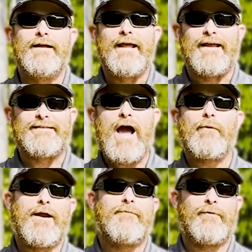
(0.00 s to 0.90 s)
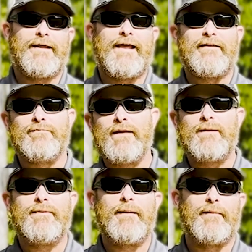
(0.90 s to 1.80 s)
is our effort to get as many
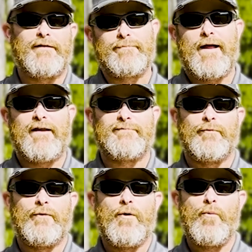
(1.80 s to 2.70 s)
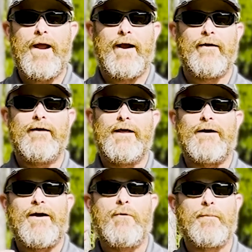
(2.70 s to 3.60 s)
people as possible aware
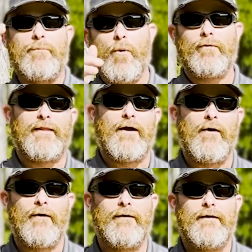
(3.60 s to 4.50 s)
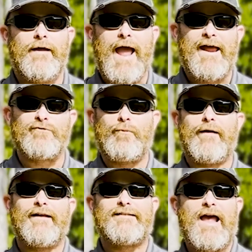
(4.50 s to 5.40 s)
of how important they are, as
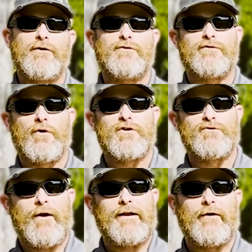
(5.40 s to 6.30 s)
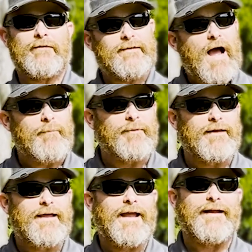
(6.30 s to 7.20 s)
well as how to start training on the topic
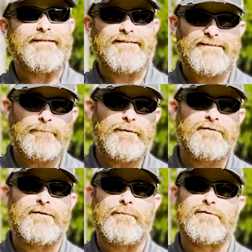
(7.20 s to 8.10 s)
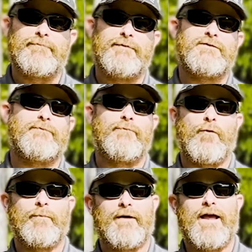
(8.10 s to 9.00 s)
in the simplest and most efficient
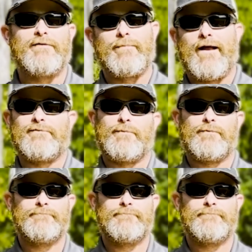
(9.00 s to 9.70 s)
form as possible.